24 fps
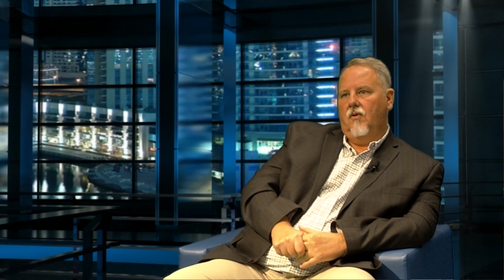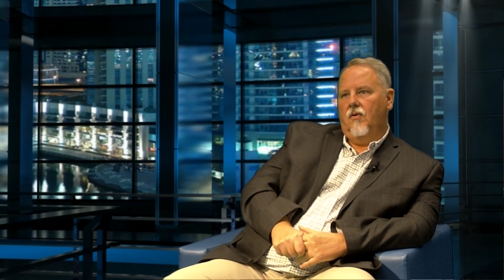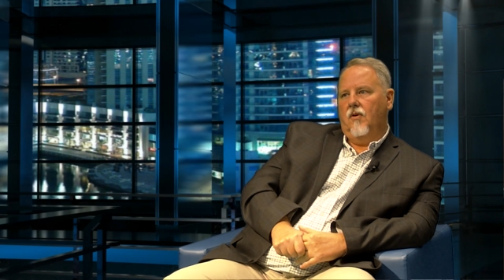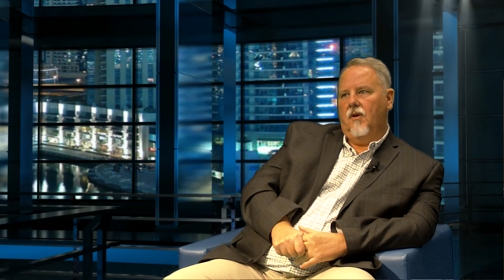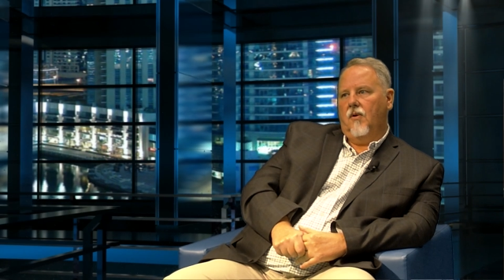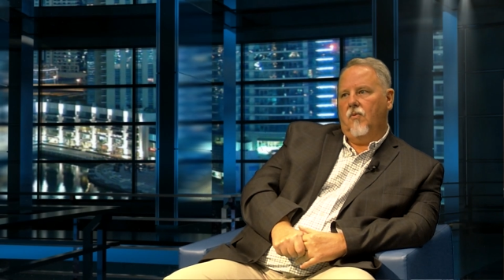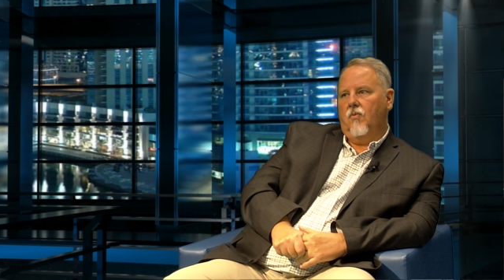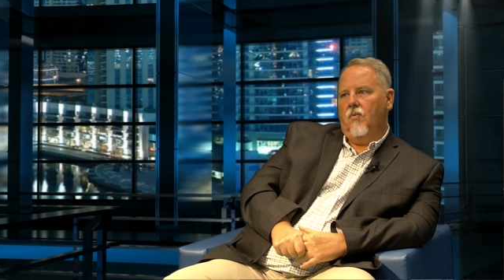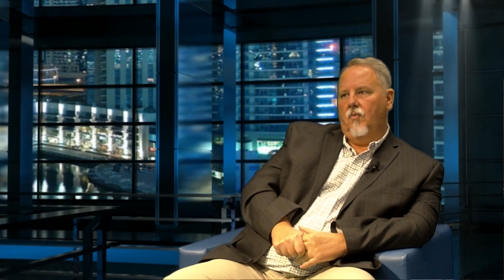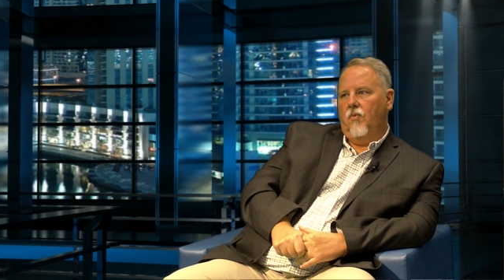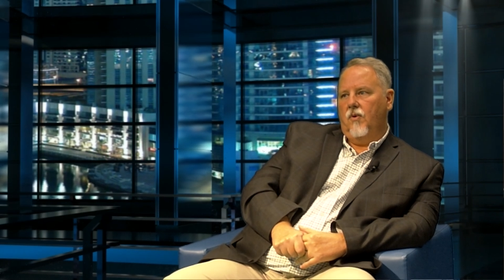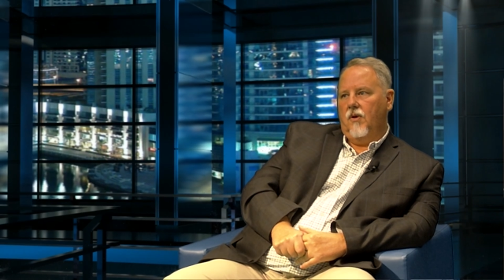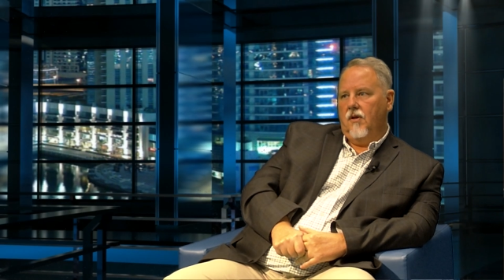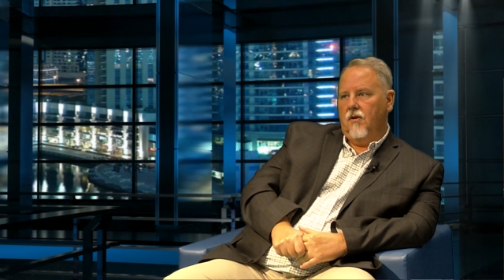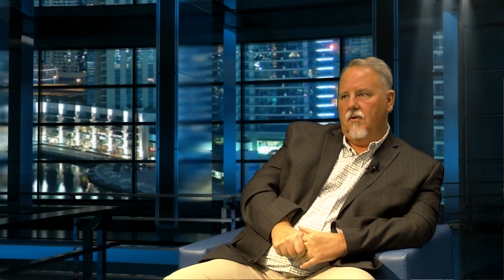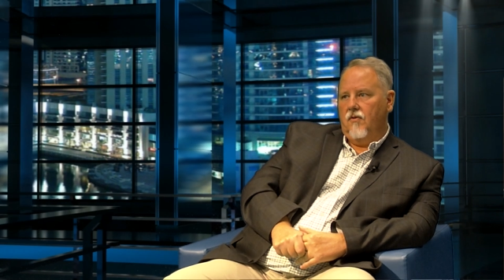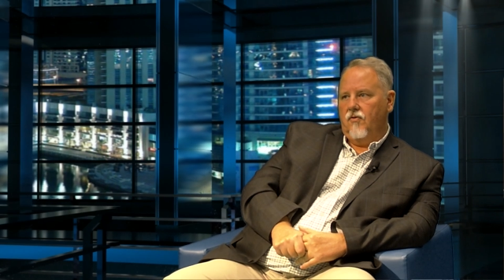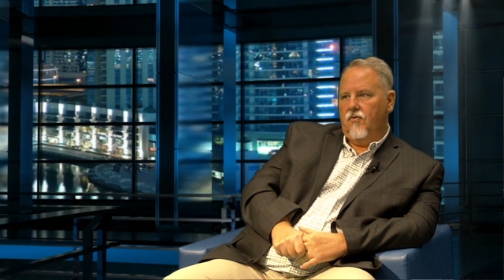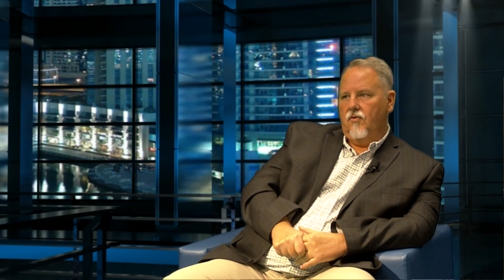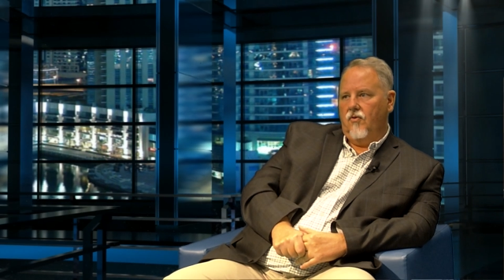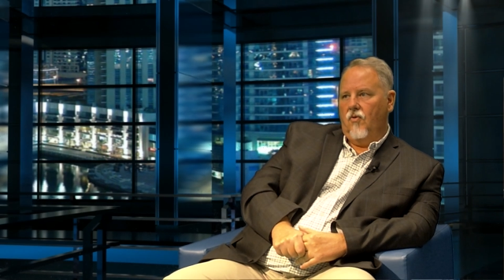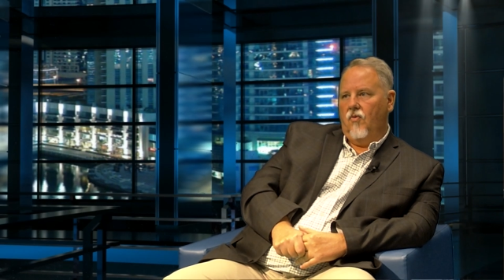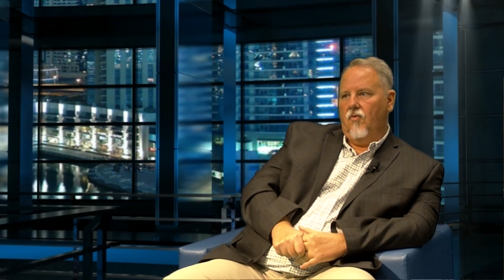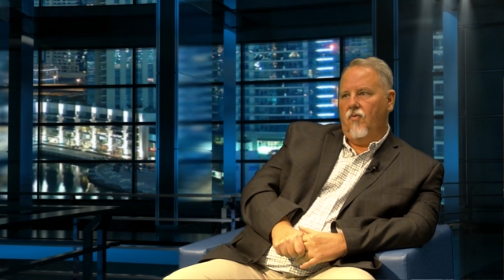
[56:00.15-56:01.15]
like when we get a
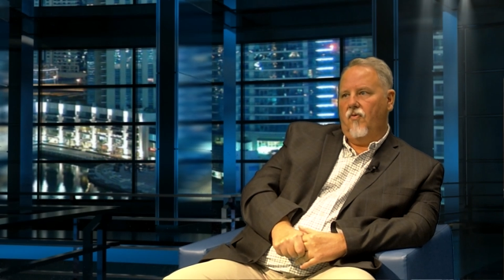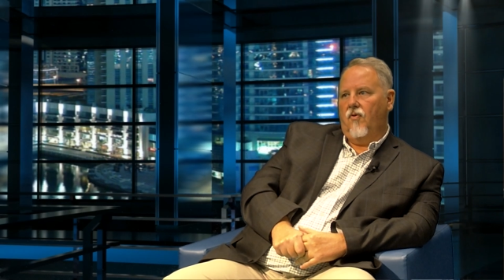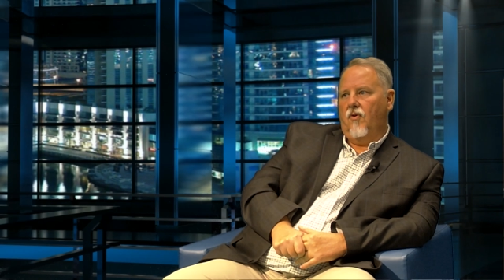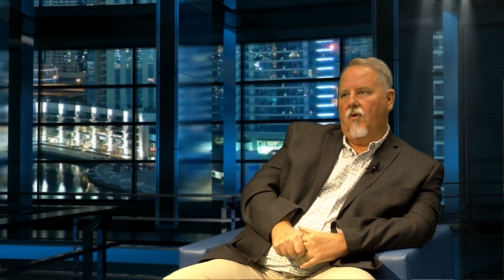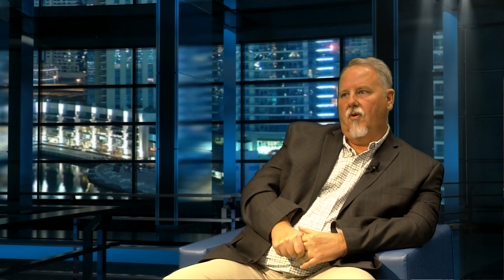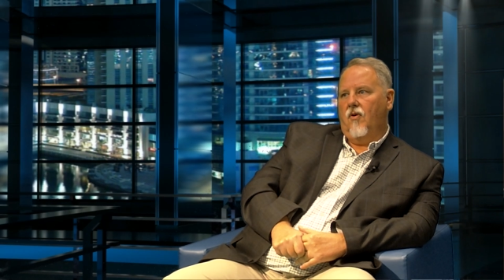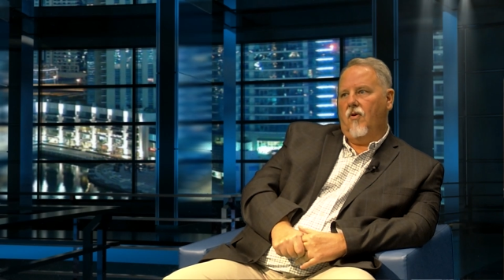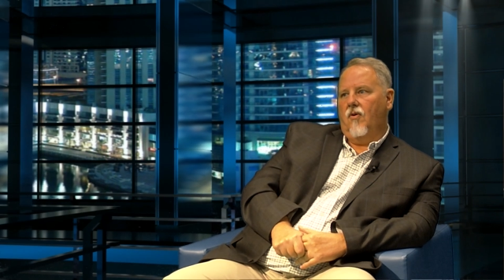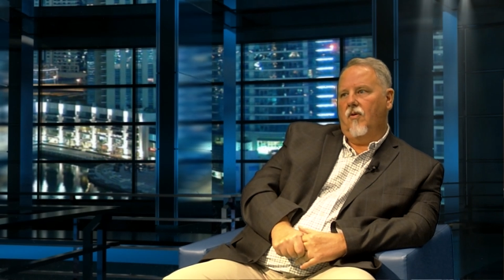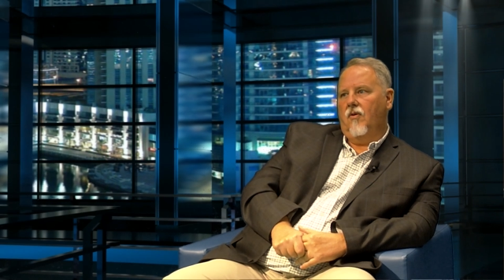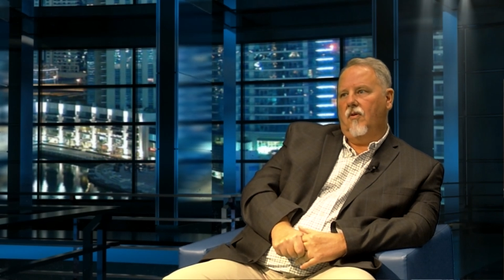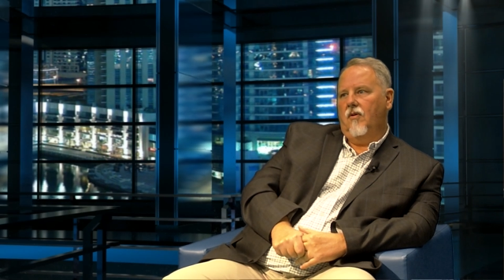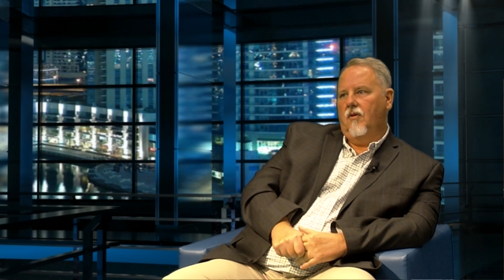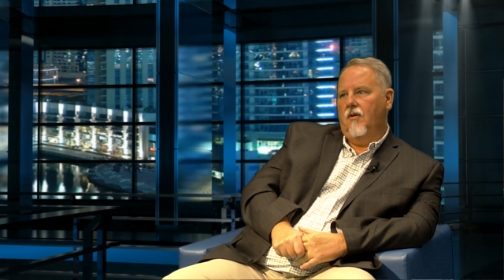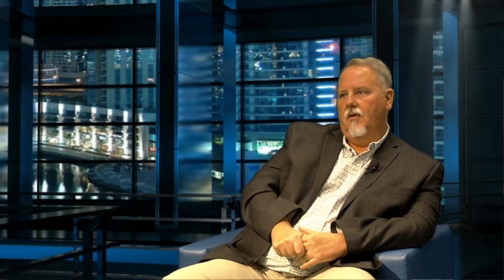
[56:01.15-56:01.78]
snowfall,